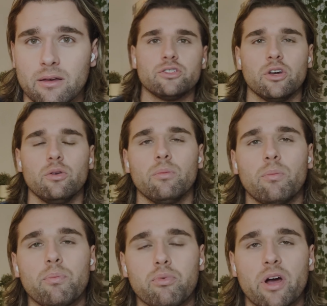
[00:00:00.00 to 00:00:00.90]
So
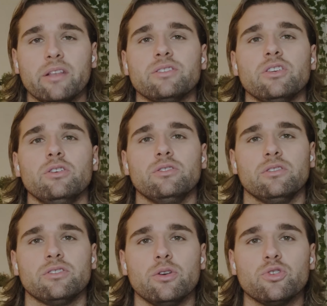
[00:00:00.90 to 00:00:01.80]
brands are
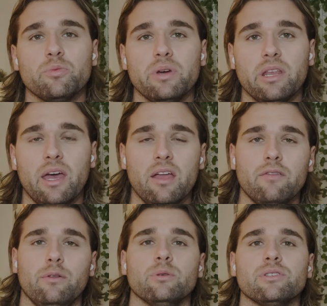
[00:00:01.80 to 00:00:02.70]
using social media
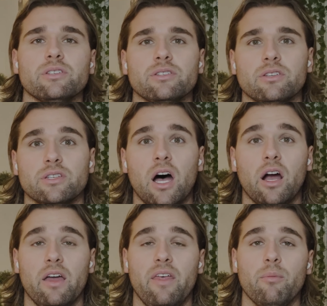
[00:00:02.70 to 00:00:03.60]
influencers to
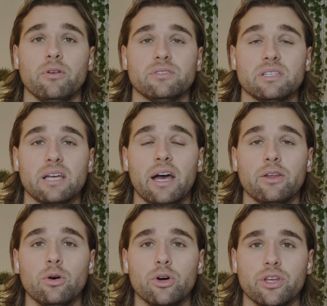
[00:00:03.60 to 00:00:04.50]
target their most desired
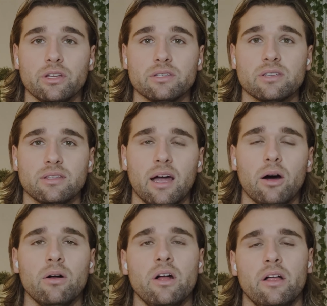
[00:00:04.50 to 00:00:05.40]
audience.
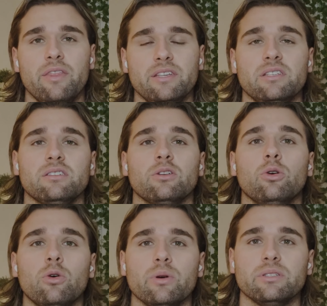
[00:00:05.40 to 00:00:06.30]
Now, this isn't
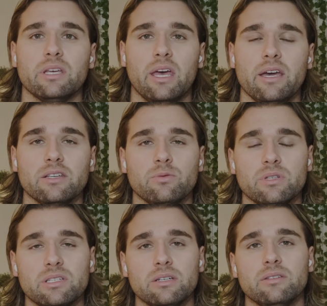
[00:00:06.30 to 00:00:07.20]
always the case. We
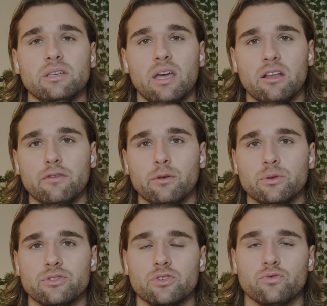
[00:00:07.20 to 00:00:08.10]
still see
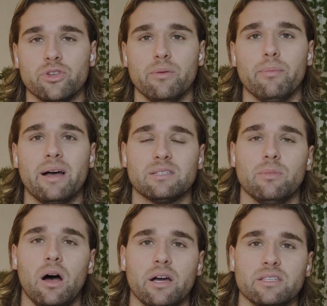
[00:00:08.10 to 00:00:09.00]
influencers running mass
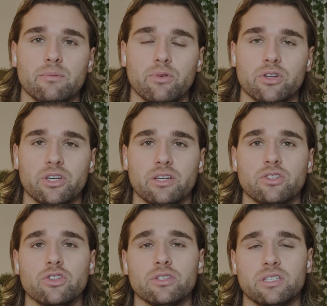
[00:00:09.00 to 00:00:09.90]
marketing
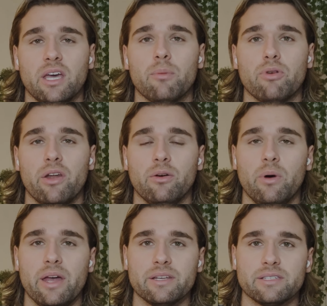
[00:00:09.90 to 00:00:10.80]
projects just to get brand
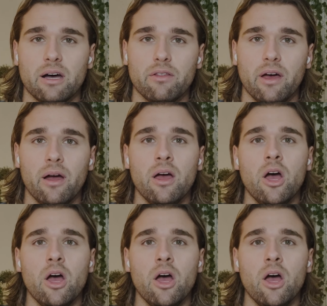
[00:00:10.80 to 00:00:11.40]
awareness out there.